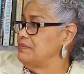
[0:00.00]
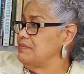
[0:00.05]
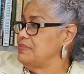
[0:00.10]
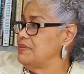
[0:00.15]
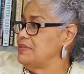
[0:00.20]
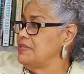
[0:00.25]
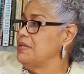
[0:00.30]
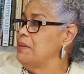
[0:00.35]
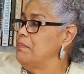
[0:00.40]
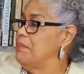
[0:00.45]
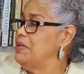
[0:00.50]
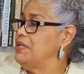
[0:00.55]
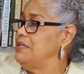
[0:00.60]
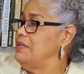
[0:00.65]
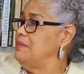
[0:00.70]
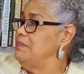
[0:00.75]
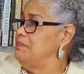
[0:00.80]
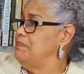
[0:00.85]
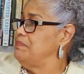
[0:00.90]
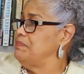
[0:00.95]

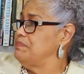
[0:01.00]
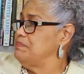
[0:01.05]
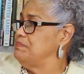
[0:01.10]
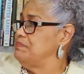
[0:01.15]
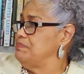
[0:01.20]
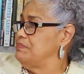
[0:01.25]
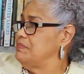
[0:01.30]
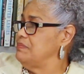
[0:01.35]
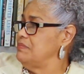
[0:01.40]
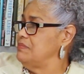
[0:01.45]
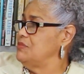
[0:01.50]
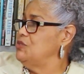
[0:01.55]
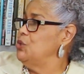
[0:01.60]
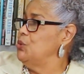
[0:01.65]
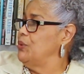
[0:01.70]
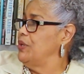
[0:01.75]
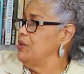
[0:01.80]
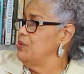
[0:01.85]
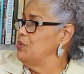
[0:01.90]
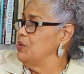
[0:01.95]
somebody
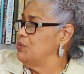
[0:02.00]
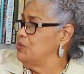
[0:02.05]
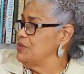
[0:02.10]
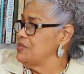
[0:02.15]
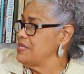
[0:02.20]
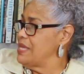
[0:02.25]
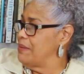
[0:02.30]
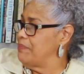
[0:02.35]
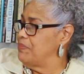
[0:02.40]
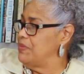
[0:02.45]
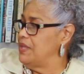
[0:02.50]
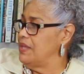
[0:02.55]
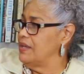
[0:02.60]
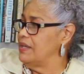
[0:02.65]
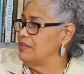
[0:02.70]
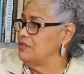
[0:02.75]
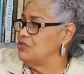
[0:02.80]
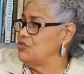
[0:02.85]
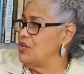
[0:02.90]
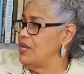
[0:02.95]
knowing what was happening
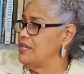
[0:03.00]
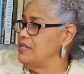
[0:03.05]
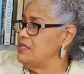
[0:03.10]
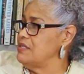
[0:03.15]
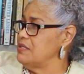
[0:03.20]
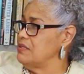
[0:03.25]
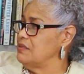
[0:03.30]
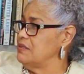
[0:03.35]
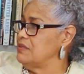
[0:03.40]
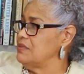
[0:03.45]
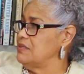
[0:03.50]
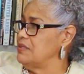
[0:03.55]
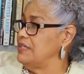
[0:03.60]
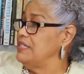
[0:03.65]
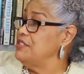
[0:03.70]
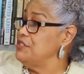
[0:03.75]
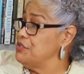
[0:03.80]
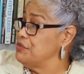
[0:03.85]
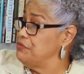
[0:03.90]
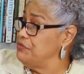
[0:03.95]
and trying to
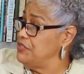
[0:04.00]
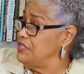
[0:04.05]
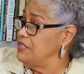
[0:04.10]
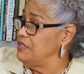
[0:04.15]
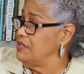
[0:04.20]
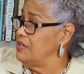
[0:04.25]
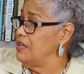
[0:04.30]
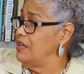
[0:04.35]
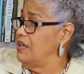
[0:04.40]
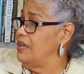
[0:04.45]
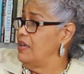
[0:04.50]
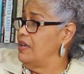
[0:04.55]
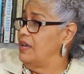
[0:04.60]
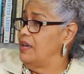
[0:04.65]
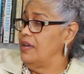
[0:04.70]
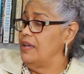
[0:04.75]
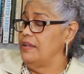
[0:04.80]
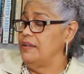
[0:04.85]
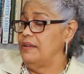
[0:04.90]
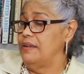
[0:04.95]
intervene.
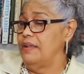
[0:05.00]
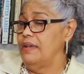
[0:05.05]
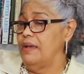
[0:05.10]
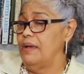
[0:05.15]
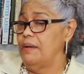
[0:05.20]
And